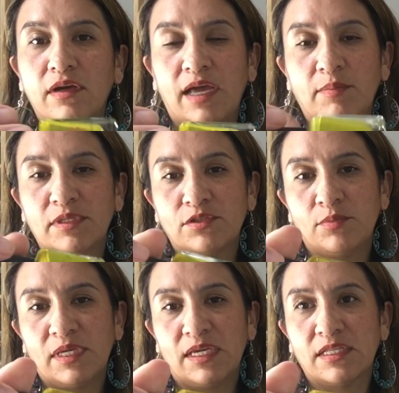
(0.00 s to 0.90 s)
I'm
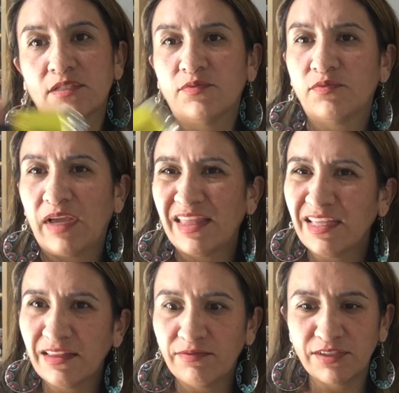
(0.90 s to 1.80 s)
assuming it's, I
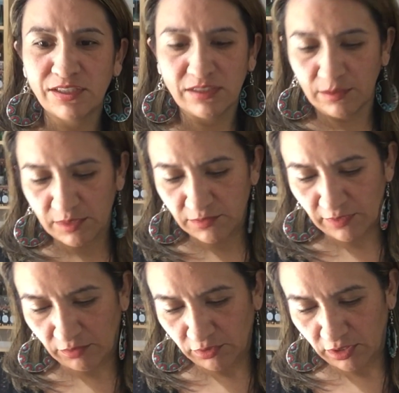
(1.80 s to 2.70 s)
think the fish's name is
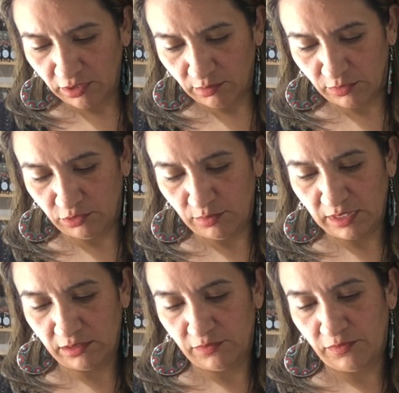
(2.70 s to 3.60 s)
Flounder. I'm assuming
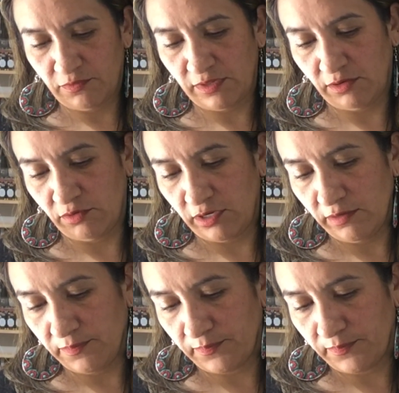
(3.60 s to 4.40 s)
that's for Flounder.